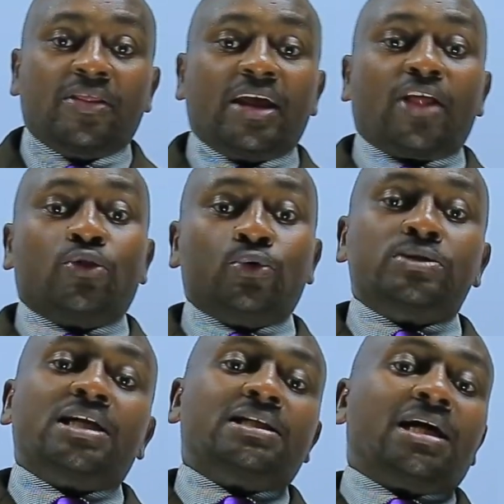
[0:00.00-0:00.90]
There are
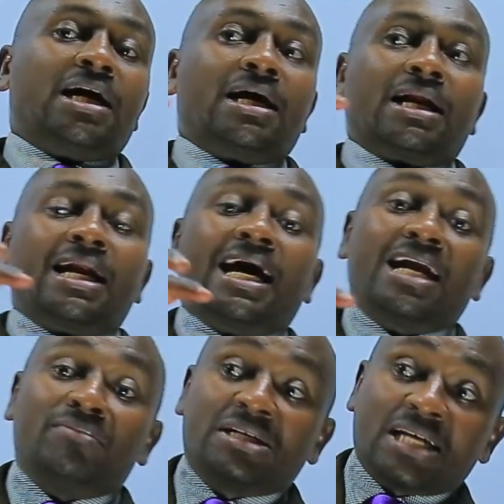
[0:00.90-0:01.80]
those that are
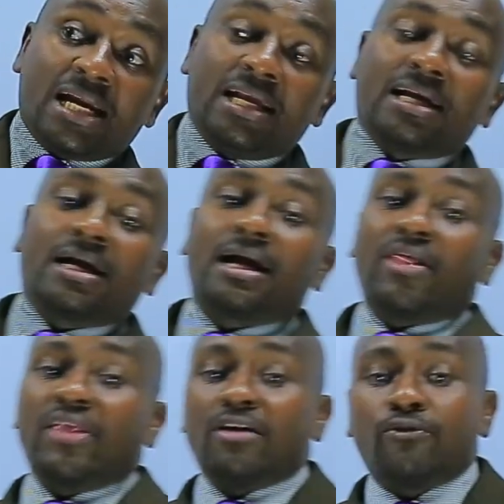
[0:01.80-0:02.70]
non-metallic,
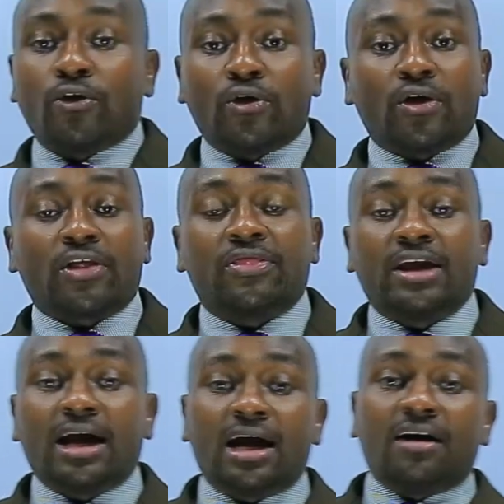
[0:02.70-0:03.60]
and therefore
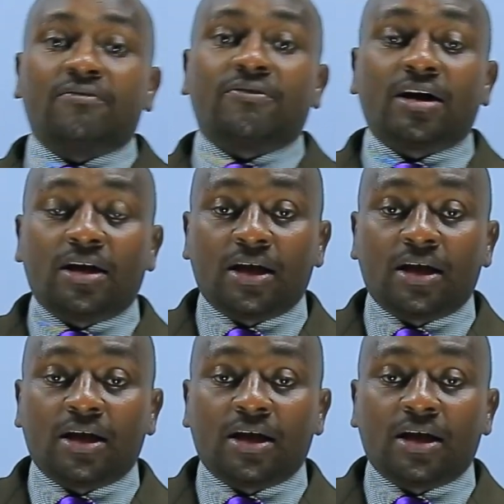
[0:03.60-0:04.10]
they have